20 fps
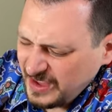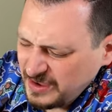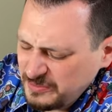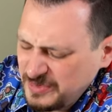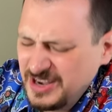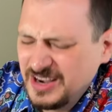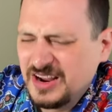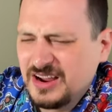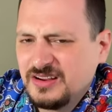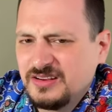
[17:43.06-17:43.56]

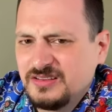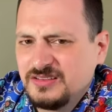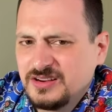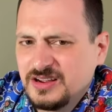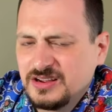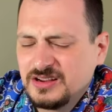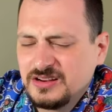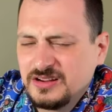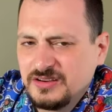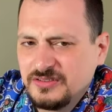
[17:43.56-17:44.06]
mean, not
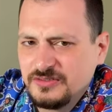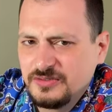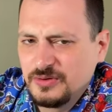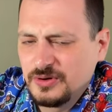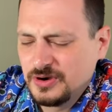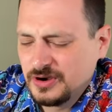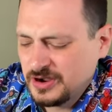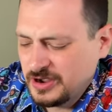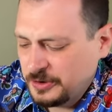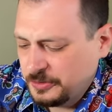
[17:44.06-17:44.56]
enough
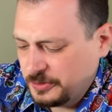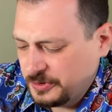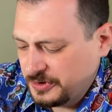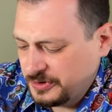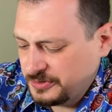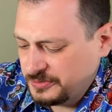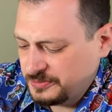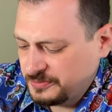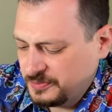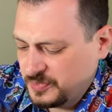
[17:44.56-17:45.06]
where I
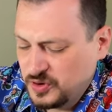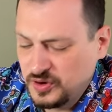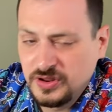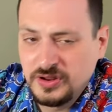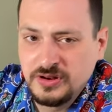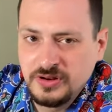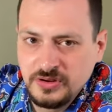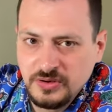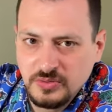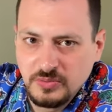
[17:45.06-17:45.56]
would put
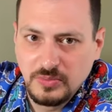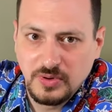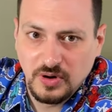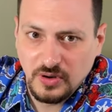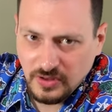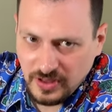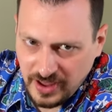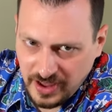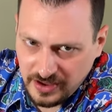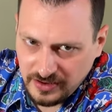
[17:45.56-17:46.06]
a new
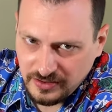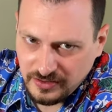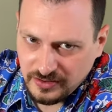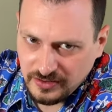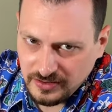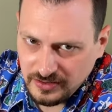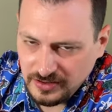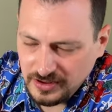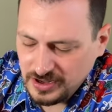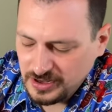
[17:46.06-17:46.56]
bolt
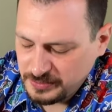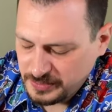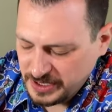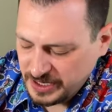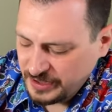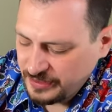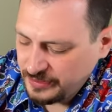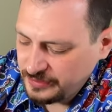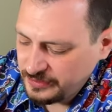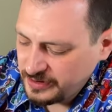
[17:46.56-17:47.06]
handle on
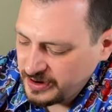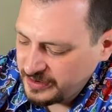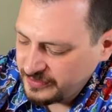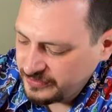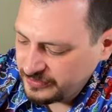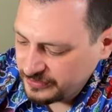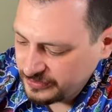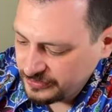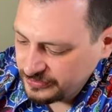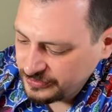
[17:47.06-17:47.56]
my other
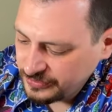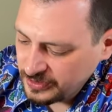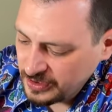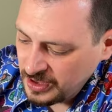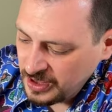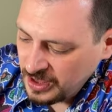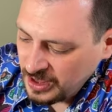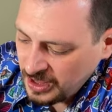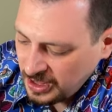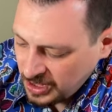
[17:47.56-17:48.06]
rifles,
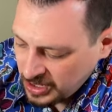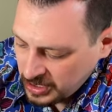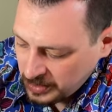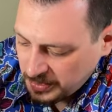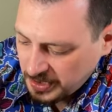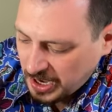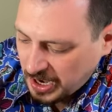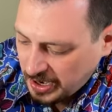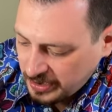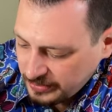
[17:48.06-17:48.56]

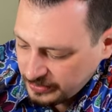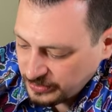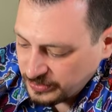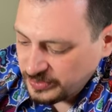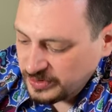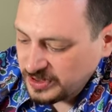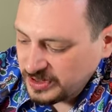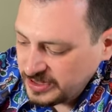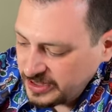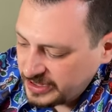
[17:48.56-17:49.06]
but I
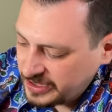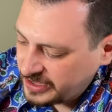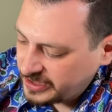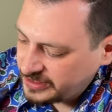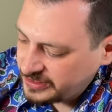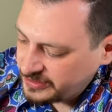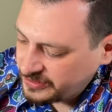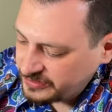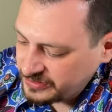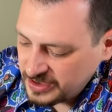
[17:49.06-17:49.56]
really
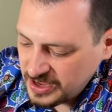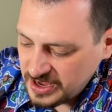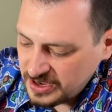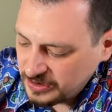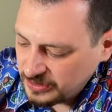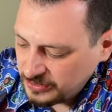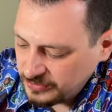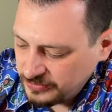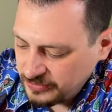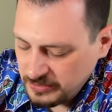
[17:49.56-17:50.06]
like this
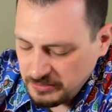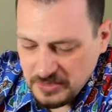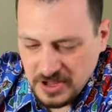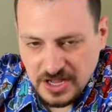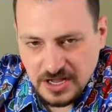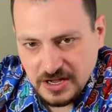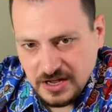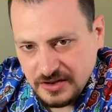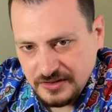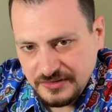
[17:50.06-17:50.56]
angle. For
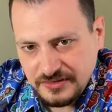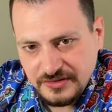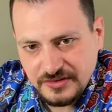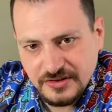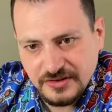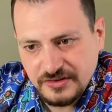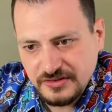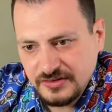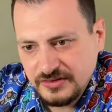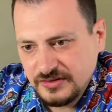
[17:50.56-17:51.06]
me, it's
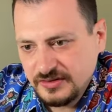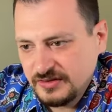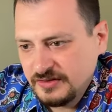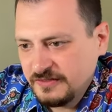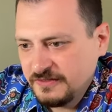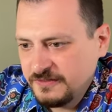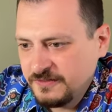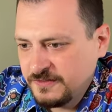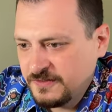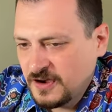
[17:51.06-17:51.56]
just
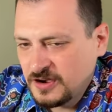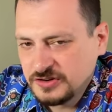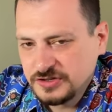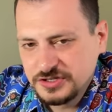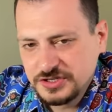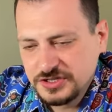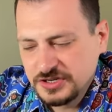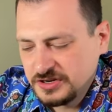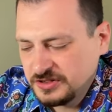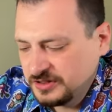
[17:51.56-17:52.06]

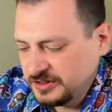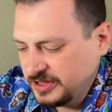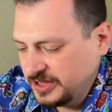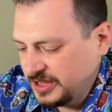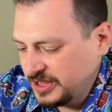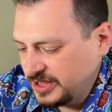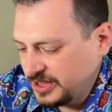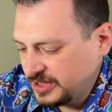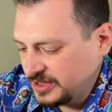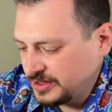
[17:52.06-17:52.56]

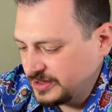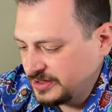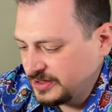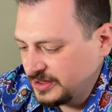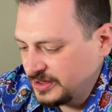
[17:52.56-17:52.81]
functionally